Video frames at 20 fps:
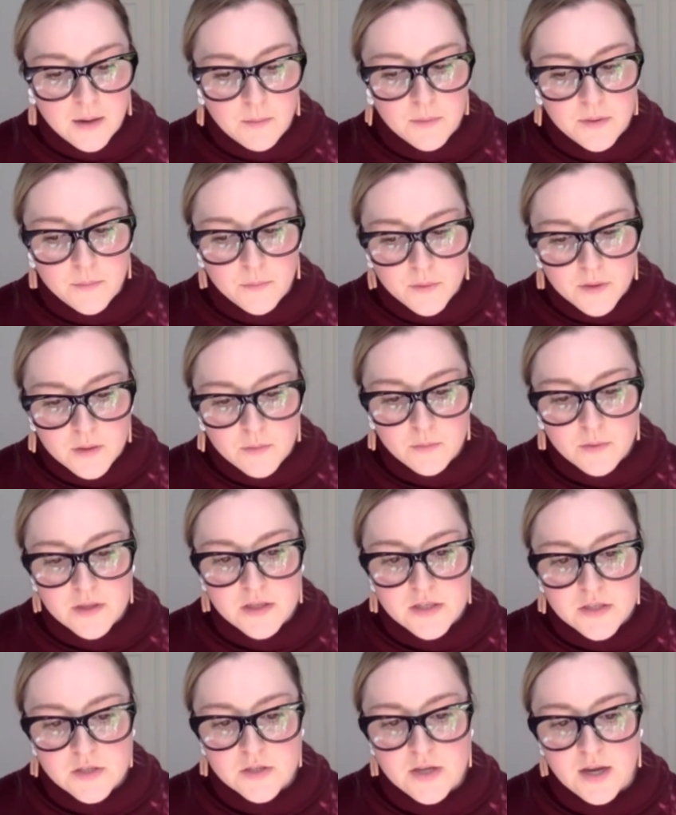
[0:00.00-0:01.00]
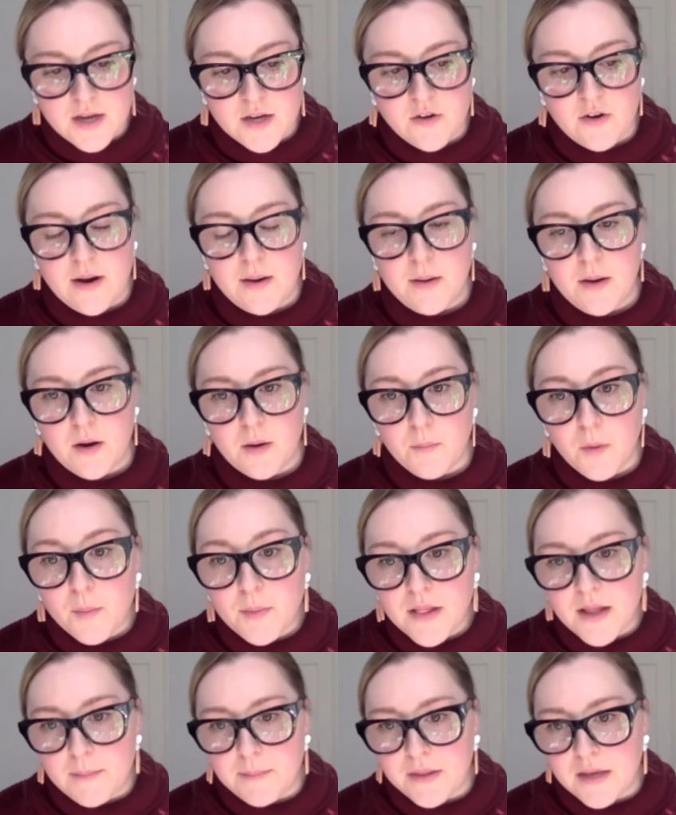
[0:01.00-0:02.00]
When we redesigned our
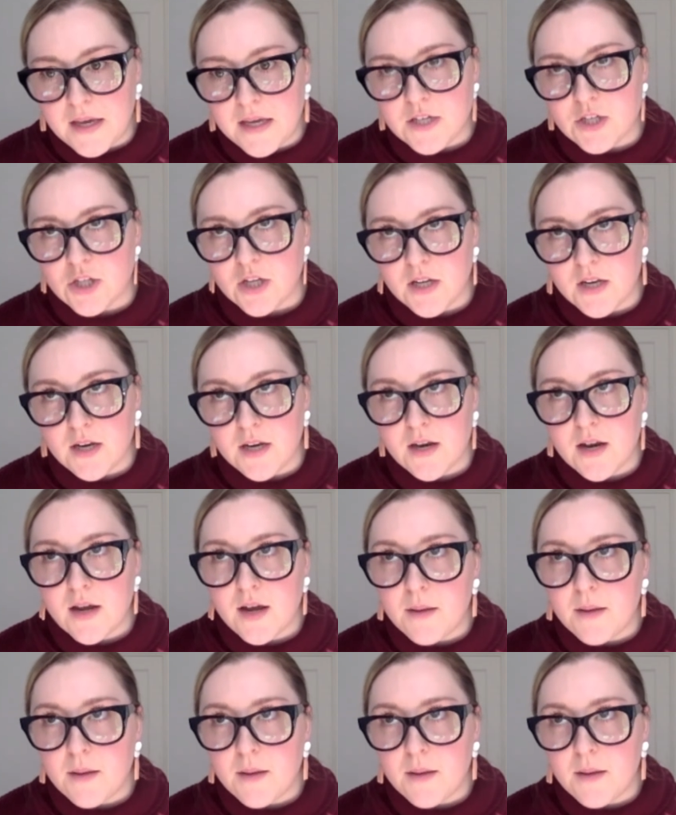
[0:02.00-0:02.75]
mobile application